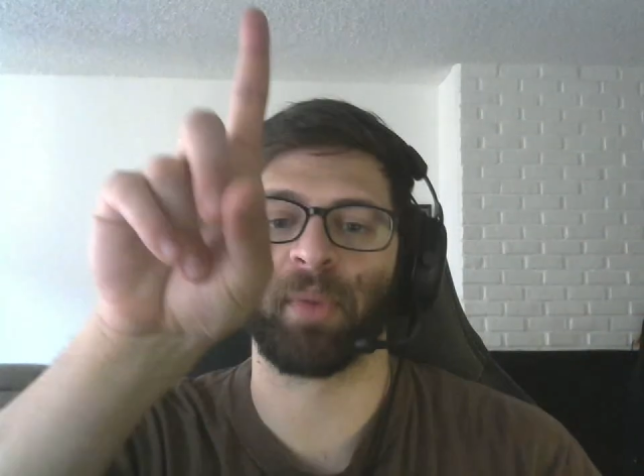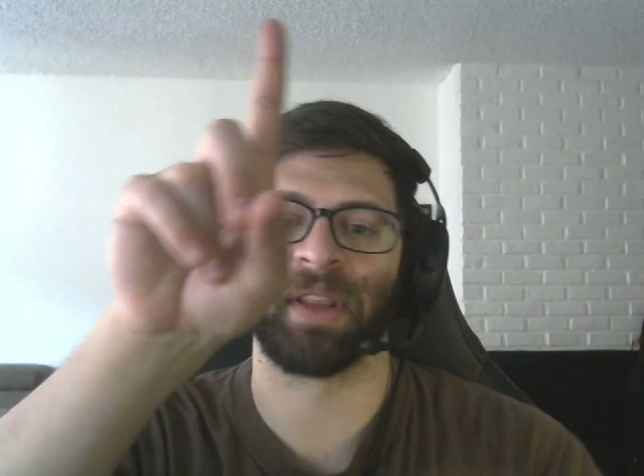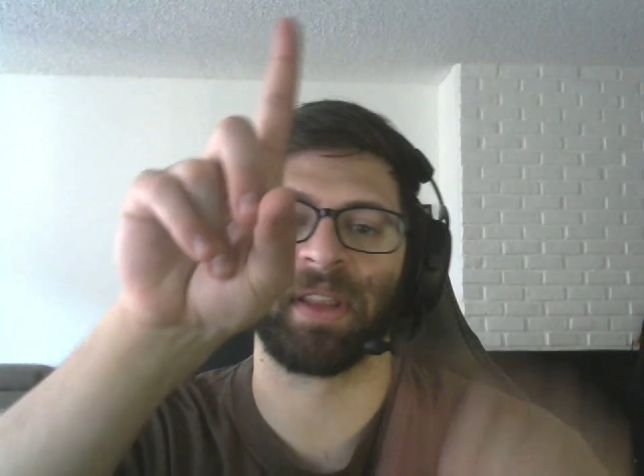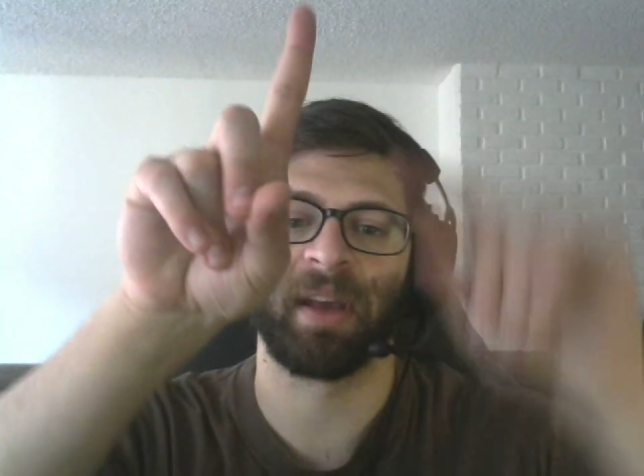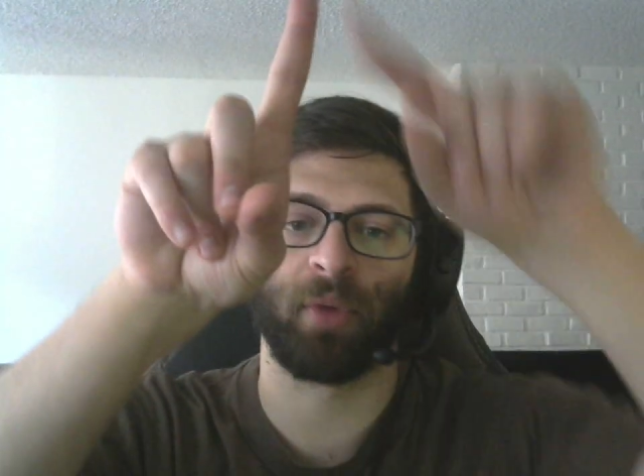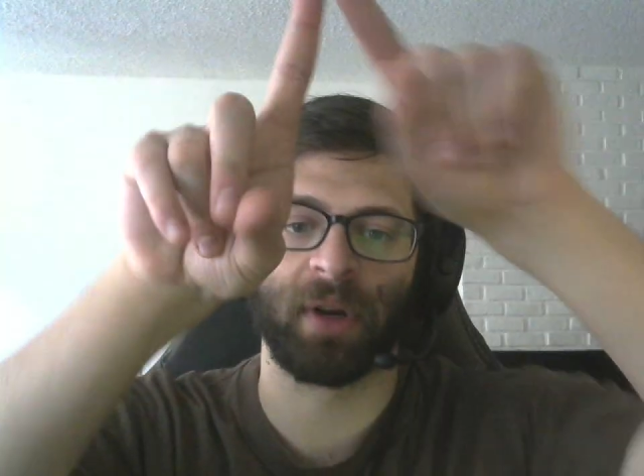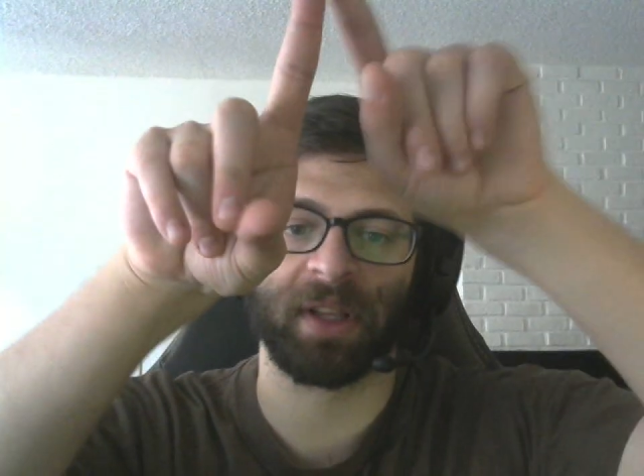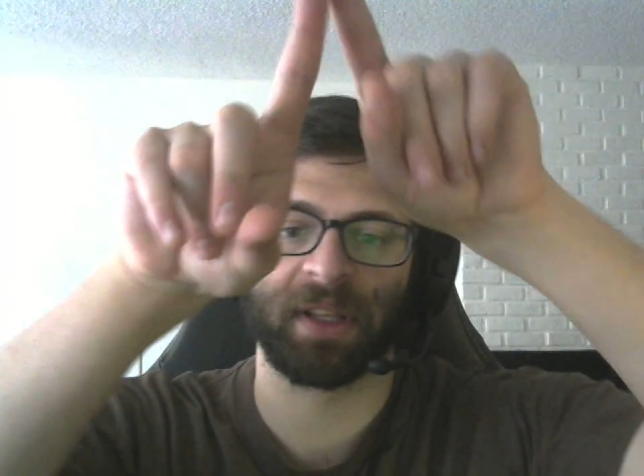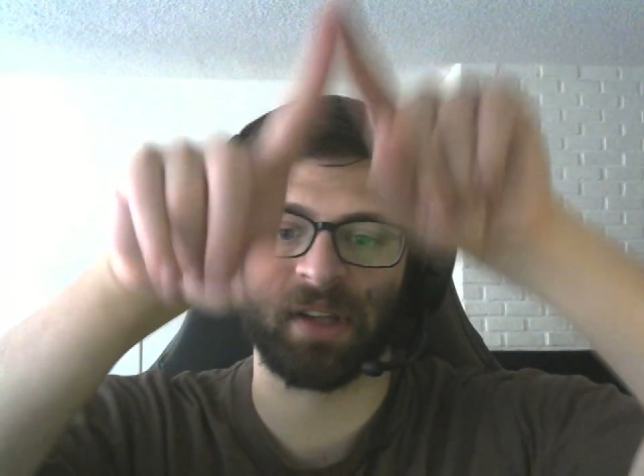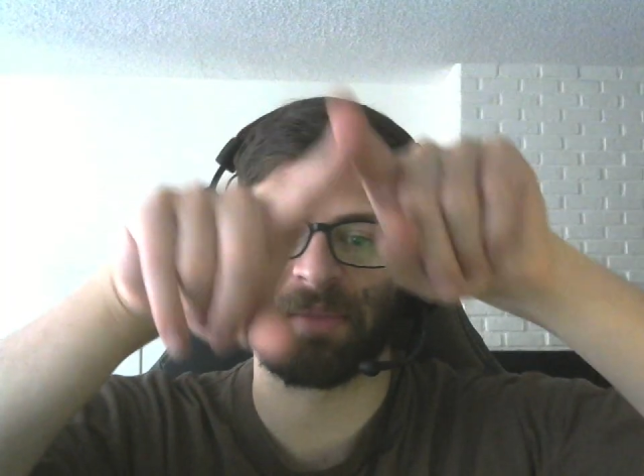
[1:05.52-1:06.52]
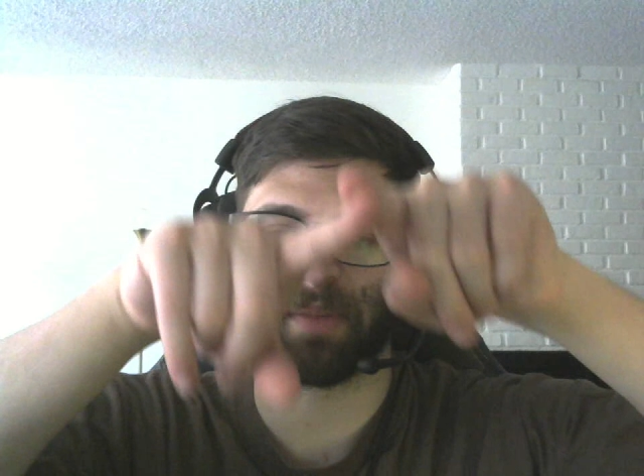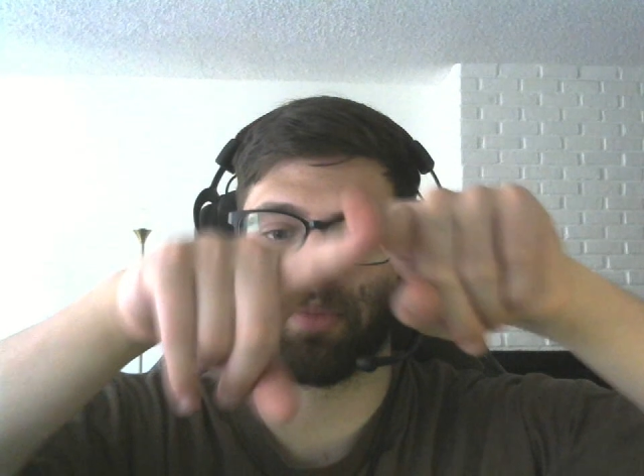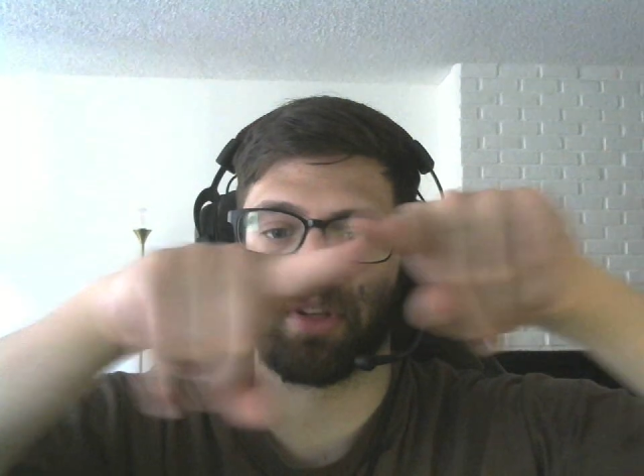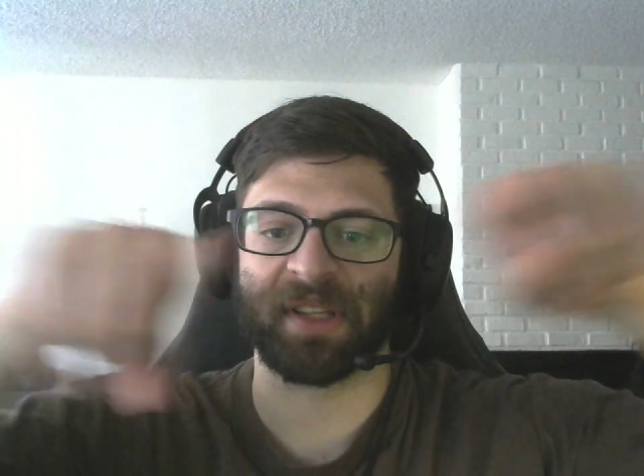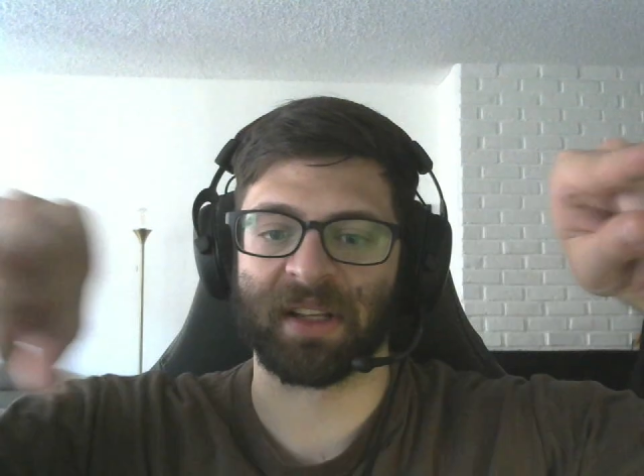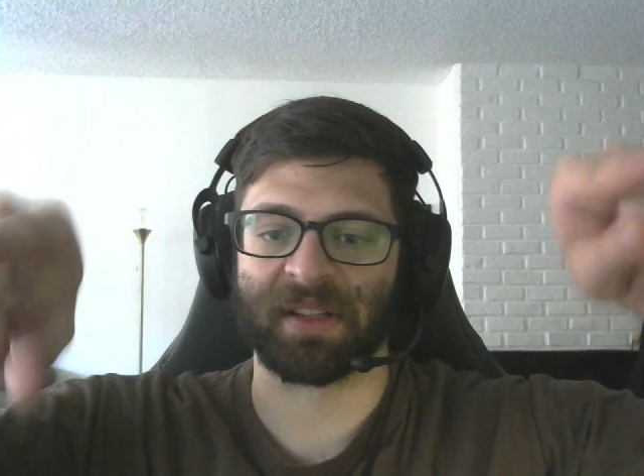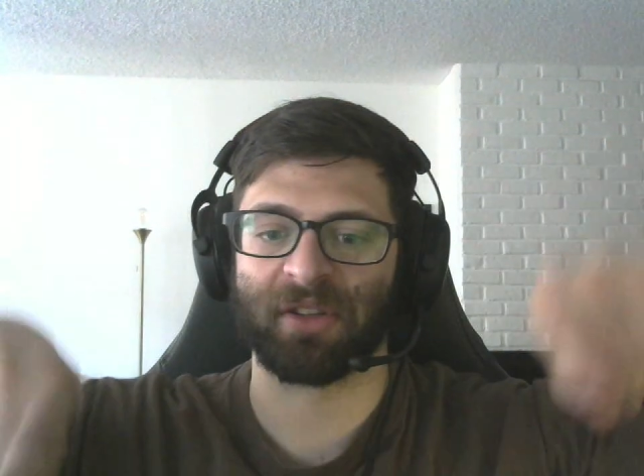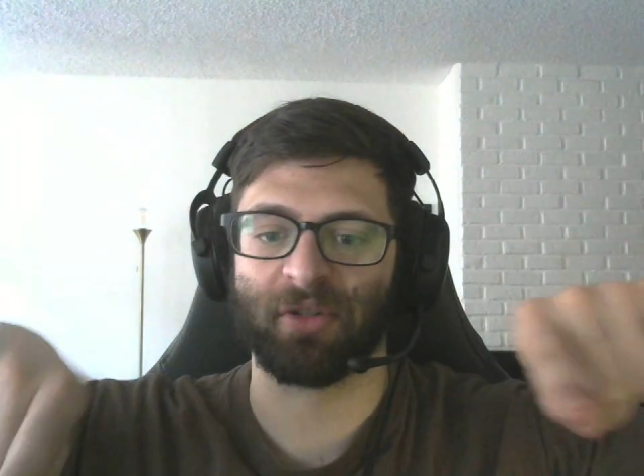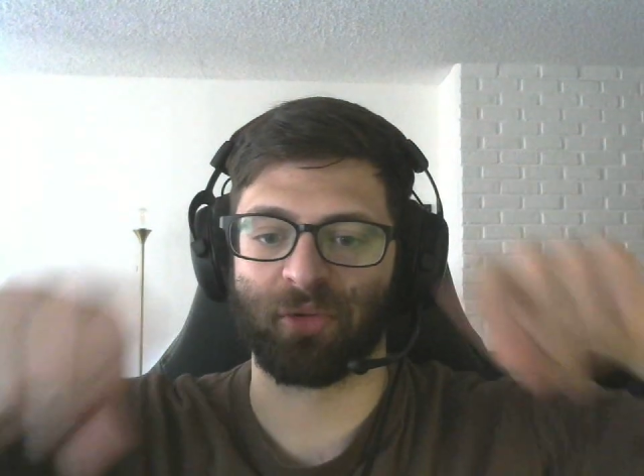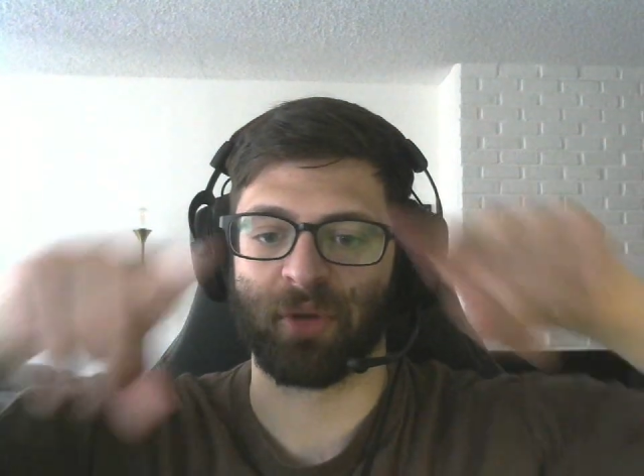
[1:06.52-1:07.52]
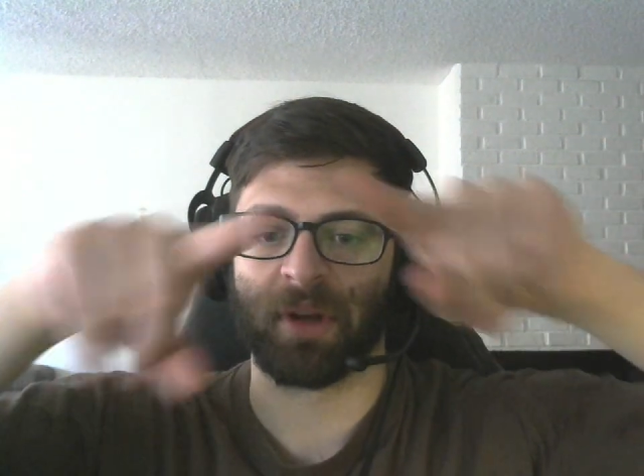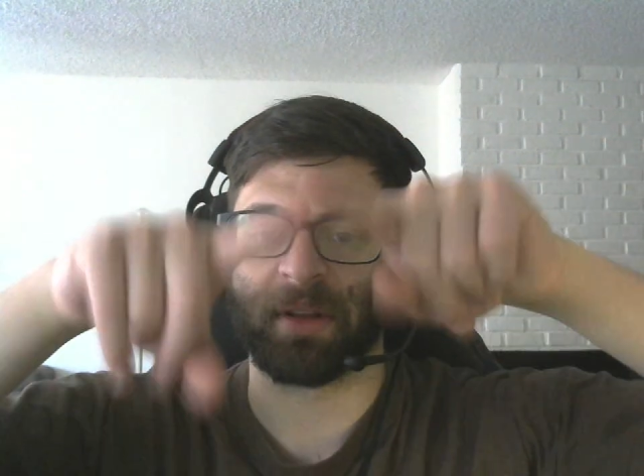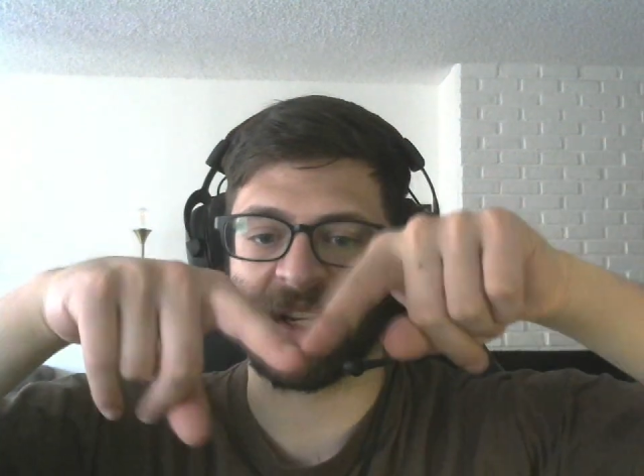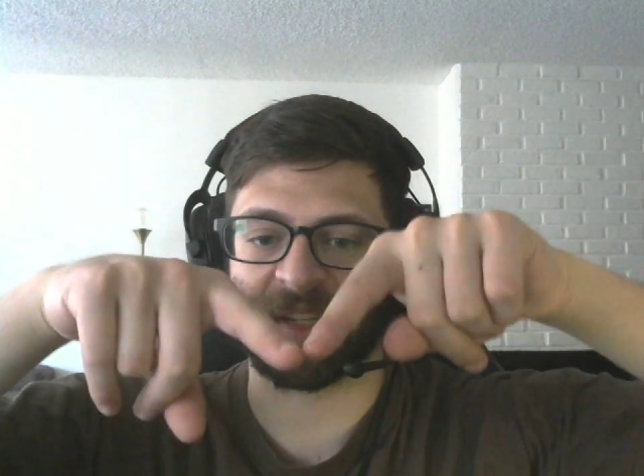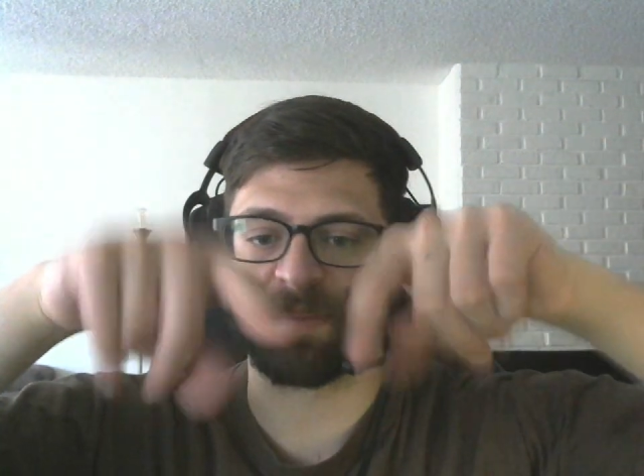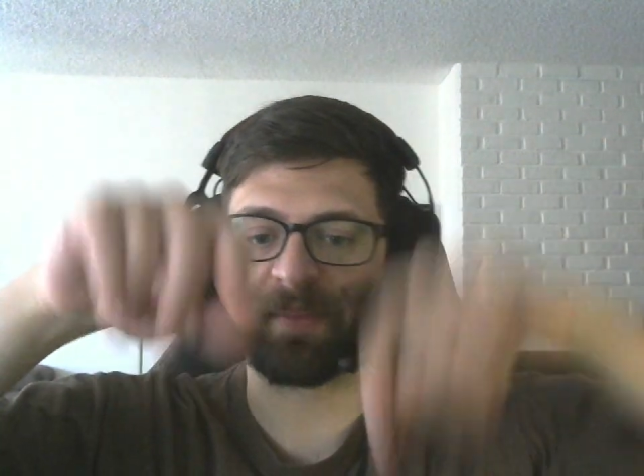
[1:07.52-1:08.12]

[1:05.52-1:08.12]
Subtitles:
and then that one at the top splits into like